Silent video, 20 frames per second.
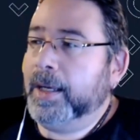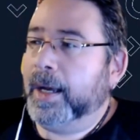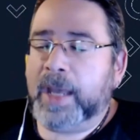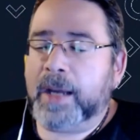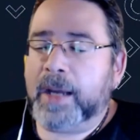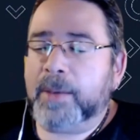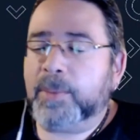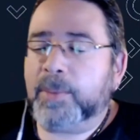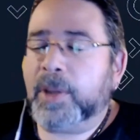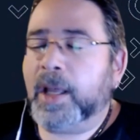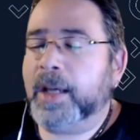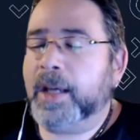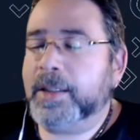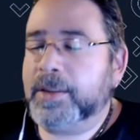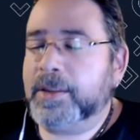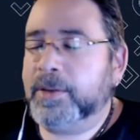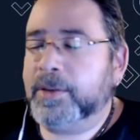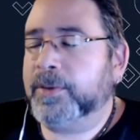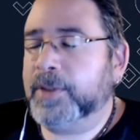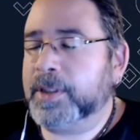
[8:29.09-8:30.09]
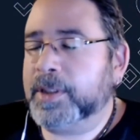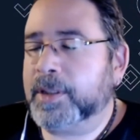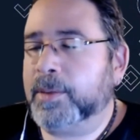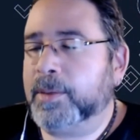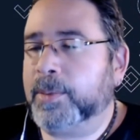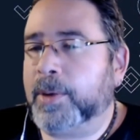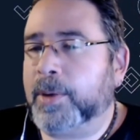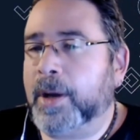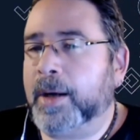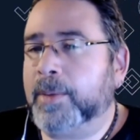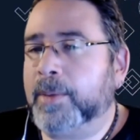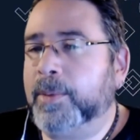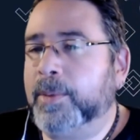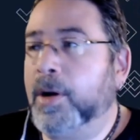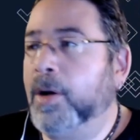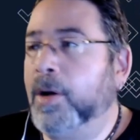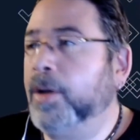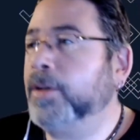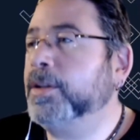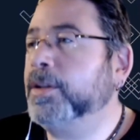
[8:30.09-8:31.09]
that applies to a physical product,
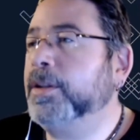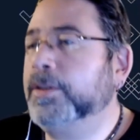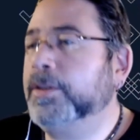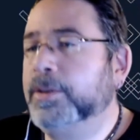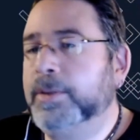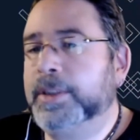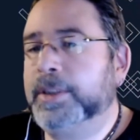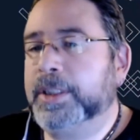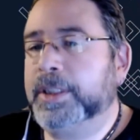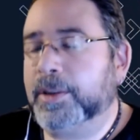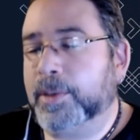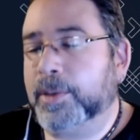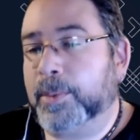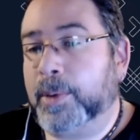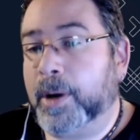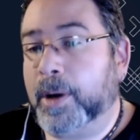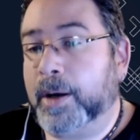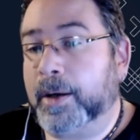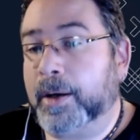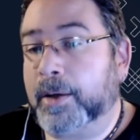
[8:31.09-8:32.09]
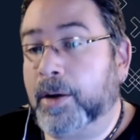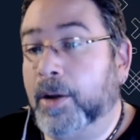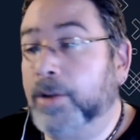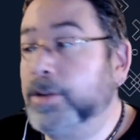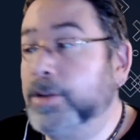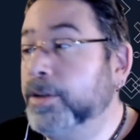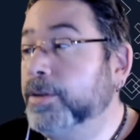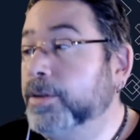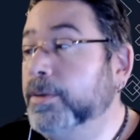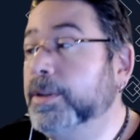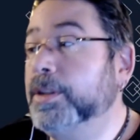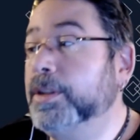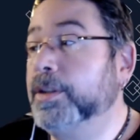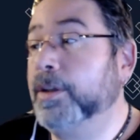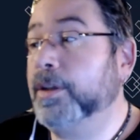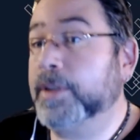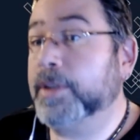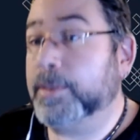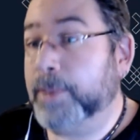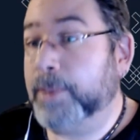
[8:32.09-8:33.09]
but also to a digital product, also to a
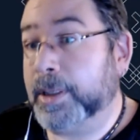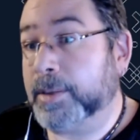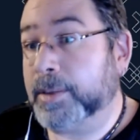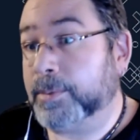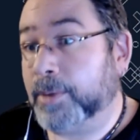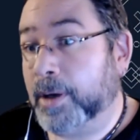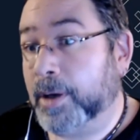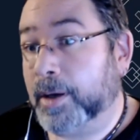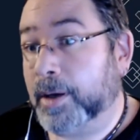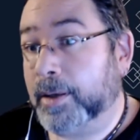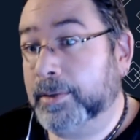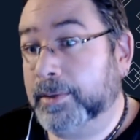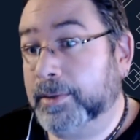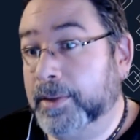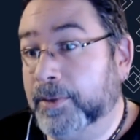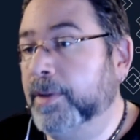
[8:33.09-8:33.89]
service-based product.